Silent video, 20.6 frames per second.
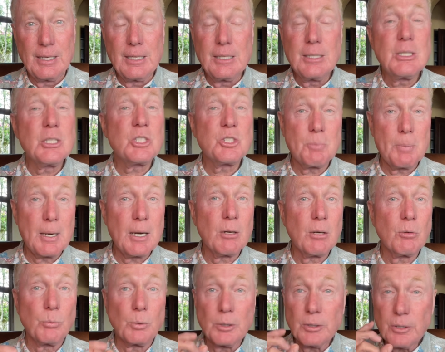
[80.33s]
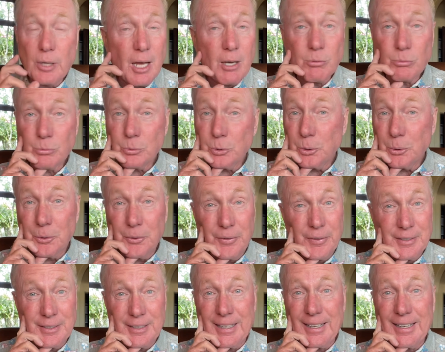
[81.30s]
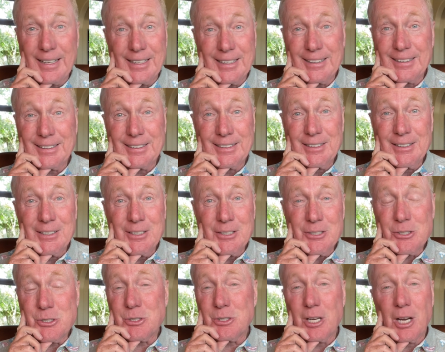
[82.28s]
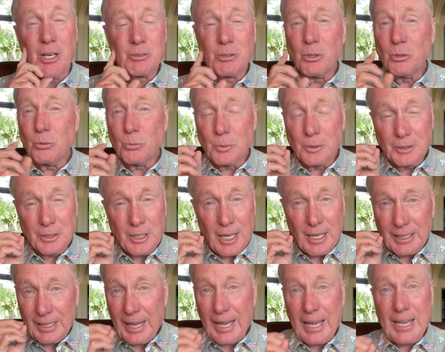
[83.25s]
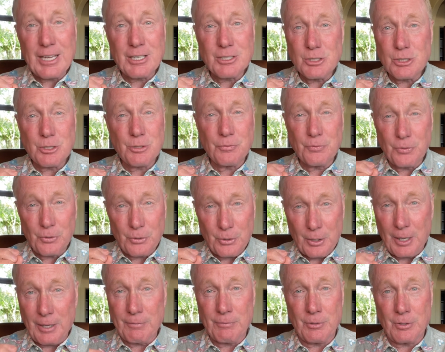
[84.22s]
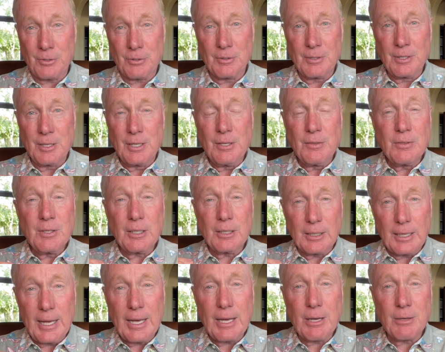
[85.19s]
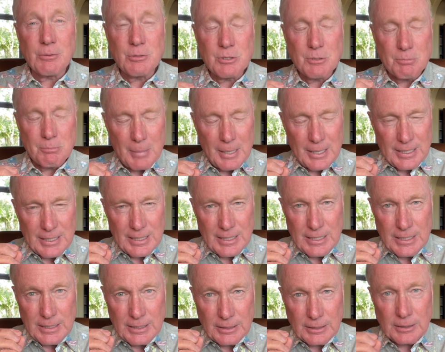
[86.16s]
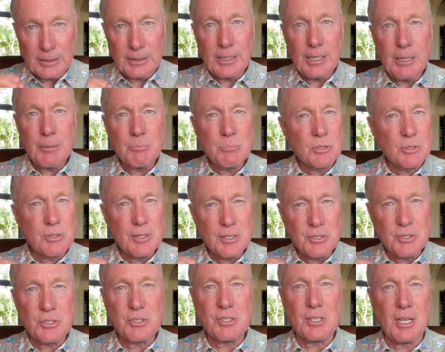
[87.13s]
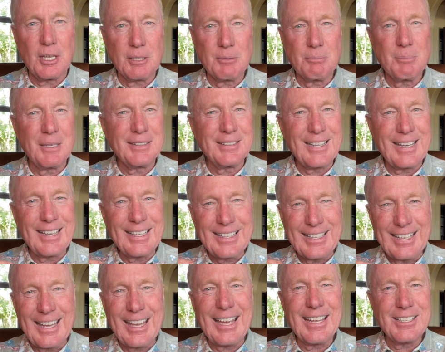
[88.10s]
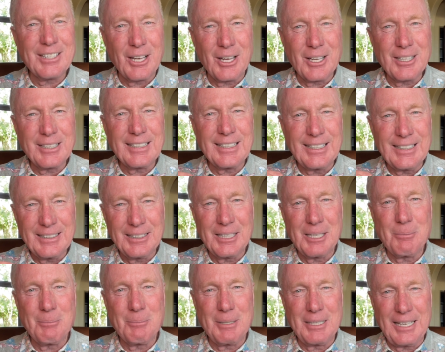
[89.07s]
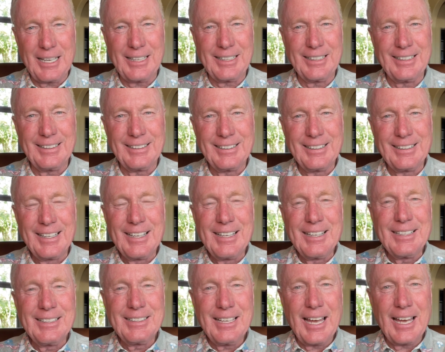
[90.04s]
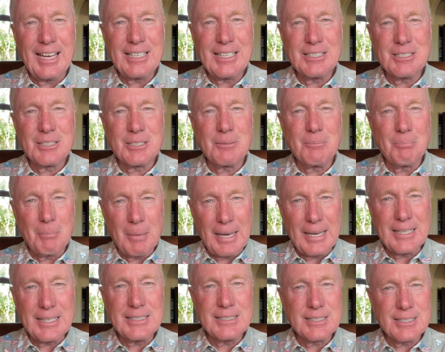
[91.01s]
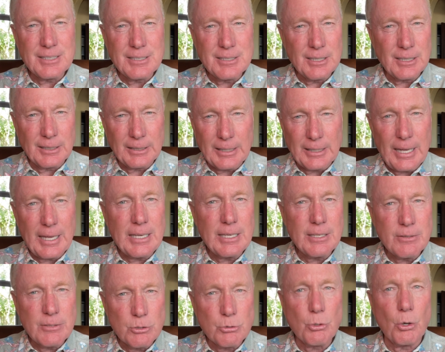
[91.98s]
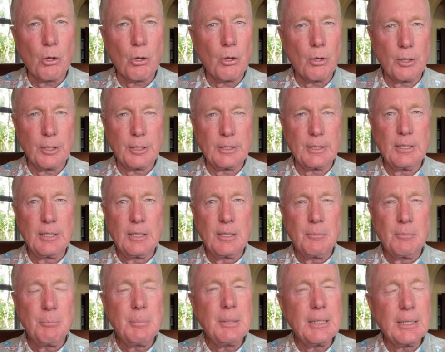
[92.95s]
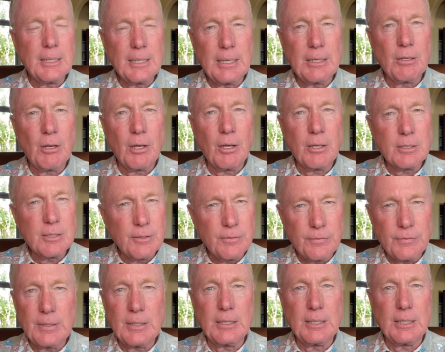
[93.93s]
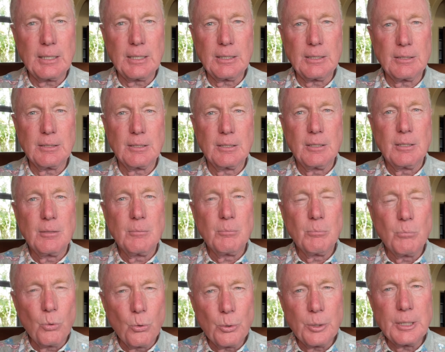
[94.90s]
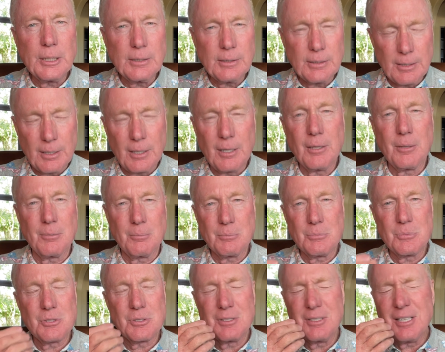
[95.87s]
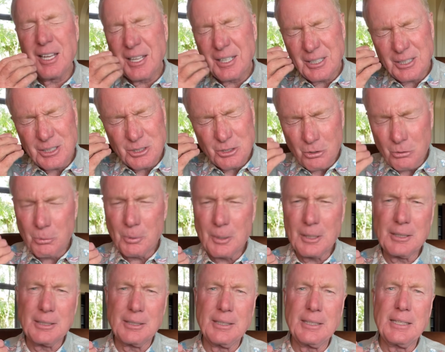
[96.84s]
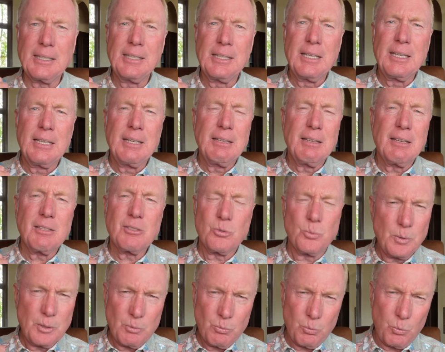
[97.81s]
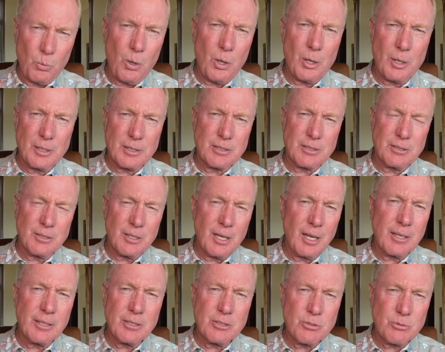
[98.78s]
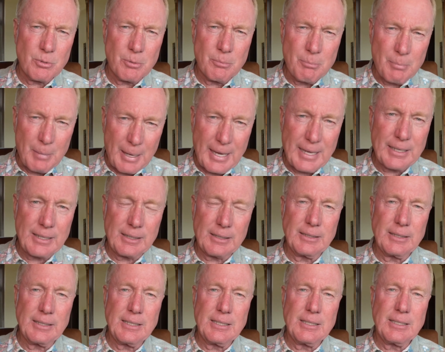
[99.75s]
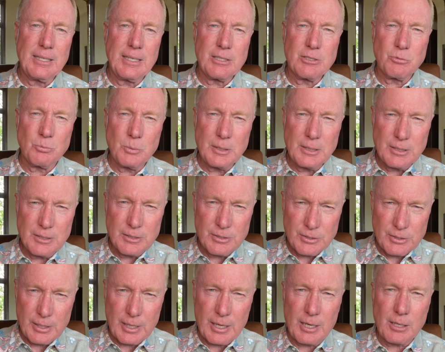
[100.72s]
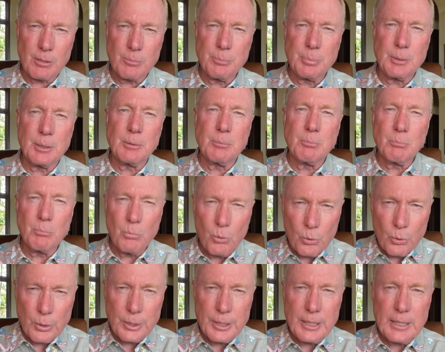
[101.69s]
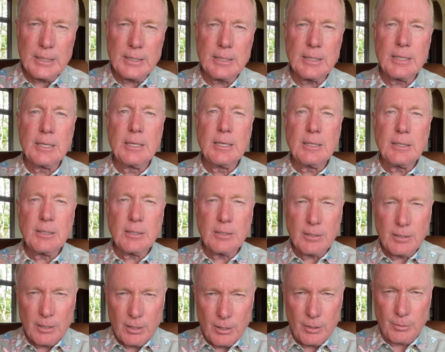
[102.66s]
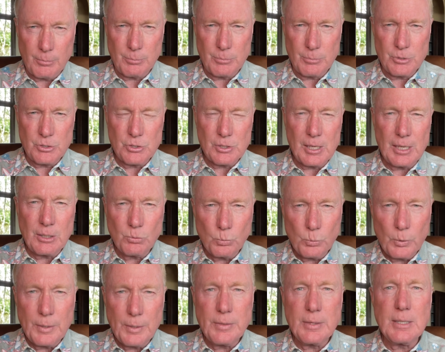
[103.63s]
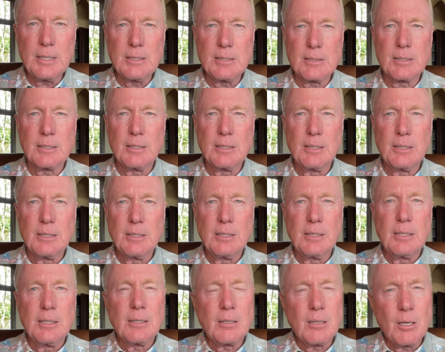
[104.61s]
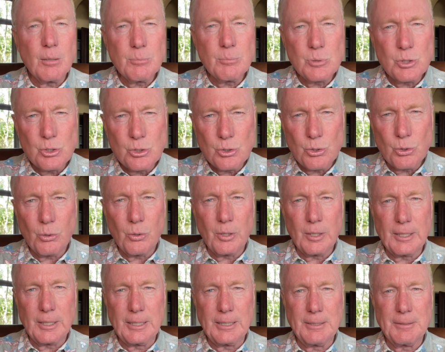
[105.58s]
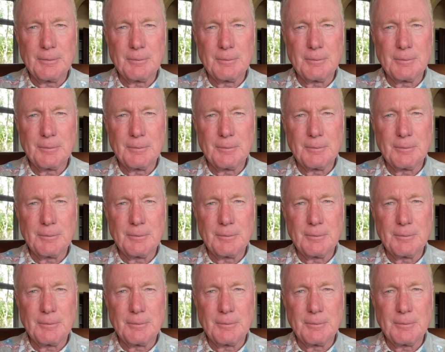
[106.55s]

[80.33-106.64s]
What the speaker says: Despair will not rule the day. Sorrow will not last forever. The clouds may eclipse the sun, but they cannot eliminate it. Night might delay the dawn, but it cannot defeat it. Morning comes, not as quickly as we want, not as dramatically as we desire, but morning comes, and with it comes joy.